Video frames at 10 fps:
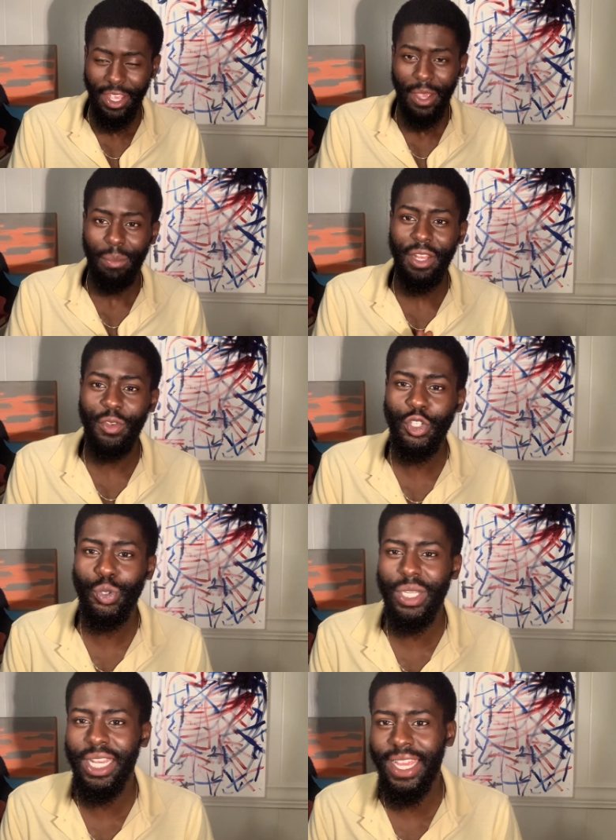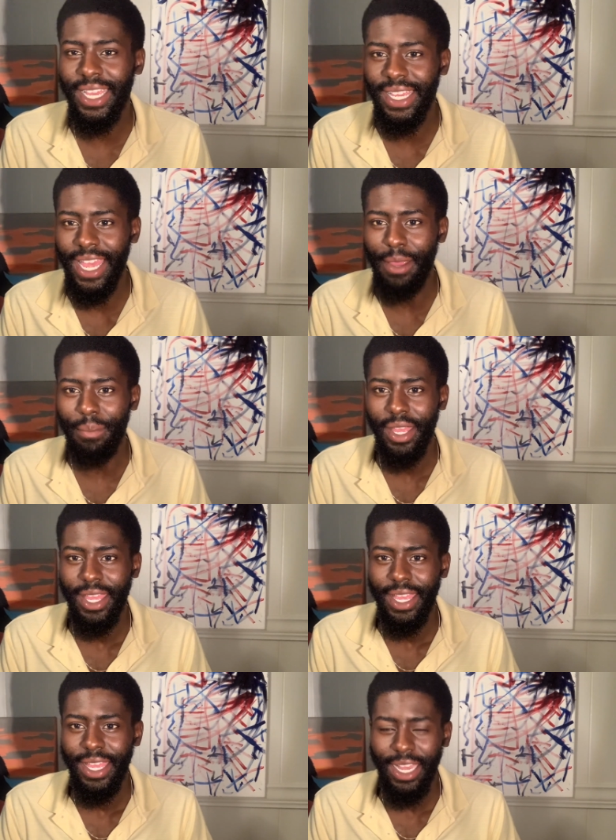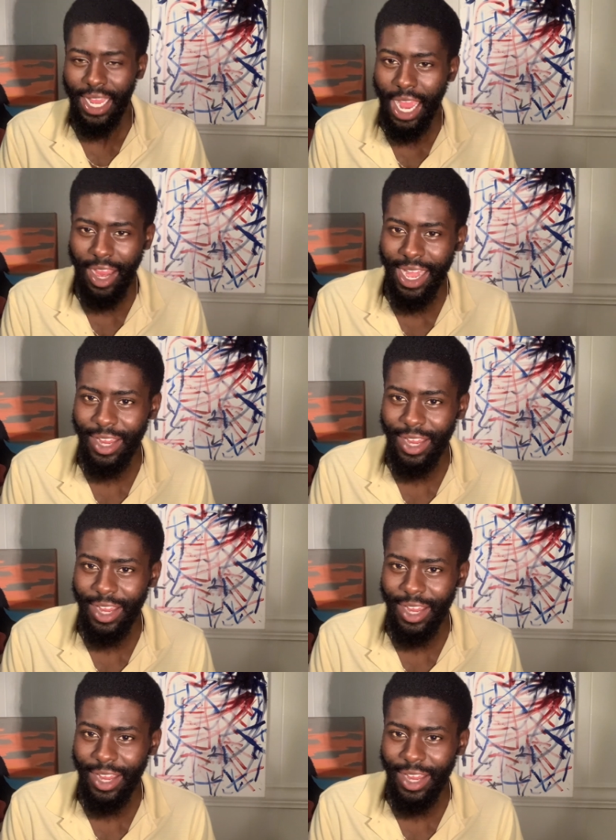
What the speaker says: but if you treat it like a game, like how I